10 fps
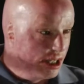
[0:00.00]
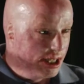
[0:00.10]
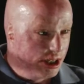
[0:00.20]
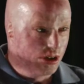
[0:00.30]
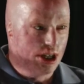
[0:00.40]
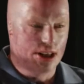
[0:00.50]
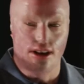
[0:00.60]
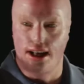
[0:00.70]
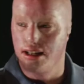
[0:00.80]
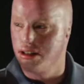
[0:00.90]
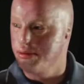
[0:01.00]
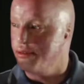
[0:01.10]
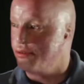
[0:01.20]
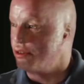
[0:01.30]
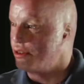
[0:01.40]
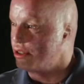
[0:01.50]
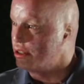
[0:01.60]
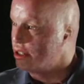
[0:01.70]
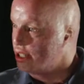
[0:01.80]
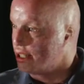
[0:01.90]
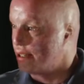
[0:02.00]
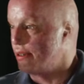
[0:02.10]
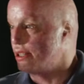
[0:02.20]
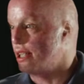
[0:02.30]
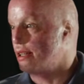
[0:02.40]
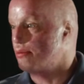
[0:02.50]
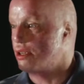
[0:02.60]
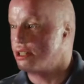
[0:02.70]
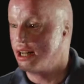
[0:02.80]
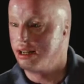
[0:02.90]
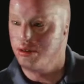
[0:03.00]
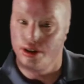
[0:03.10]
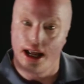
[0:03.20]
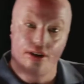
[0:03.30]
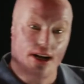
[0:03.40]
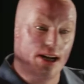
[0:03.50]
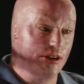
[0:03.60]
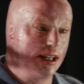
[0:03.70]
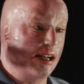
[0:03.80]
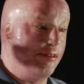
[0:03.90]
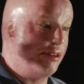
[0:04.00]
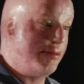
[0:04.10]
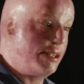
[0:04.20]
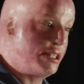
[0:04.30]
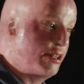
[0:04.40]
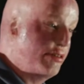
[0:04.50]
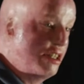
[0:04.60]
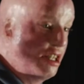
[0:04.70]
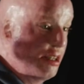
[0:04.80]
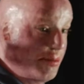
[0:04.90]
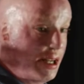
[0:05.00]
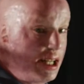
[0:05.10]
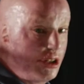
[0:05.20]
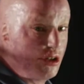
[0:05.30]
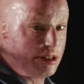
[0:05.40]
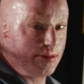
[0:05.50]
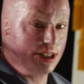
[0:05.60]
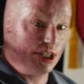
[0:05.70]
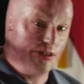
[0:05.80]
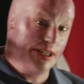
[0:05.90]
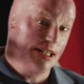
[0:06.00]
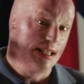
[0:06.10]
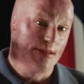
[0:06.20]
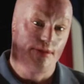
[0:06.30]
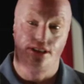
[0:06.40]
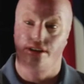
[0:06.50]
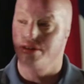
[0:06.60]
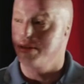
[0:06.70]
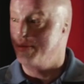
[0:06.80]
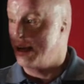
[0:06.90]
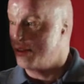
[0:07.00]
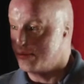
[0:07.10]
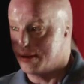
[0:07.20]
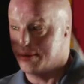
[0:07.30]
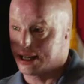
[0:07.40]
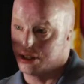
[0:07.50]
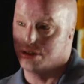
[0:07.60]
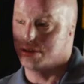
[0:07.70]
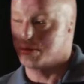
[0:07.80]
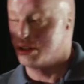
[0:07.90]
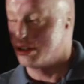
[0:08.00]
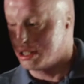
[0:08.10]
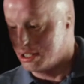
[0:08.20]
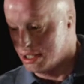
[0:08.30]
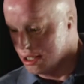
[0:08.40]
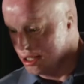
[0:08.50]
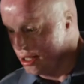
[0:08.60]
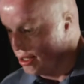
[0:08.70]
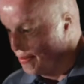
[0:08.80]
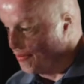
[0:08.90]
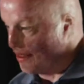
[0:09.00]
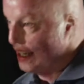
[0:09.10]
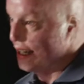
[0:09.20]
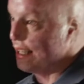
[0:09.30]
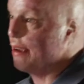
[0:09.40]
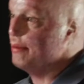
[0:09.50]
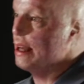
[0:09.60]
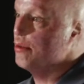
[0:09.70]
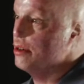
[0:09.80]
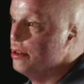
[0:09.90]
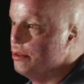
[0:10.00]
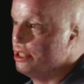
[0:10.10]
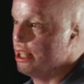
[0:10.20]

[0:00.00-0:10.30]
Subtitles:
And go down the line a little bit further, get my second prosthetic. Well, now not only can I feed myself, but I can dress myself. I can take myself to the bathroom. Maybe I can do some cooking. And it gave me that renewed